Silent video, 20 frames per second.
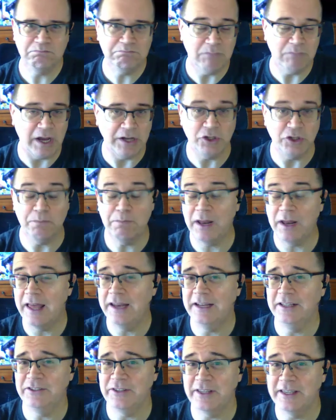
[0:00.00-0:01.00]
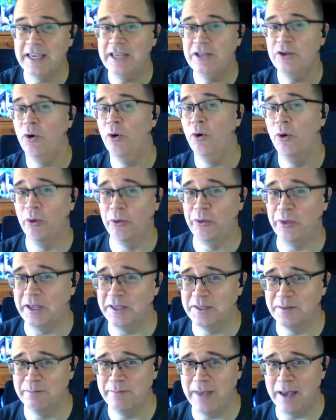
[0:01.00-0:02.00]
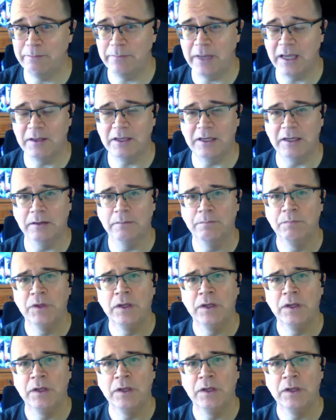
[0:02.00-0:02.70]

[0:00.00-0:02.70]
Mind you, planning is the key to all things in map making.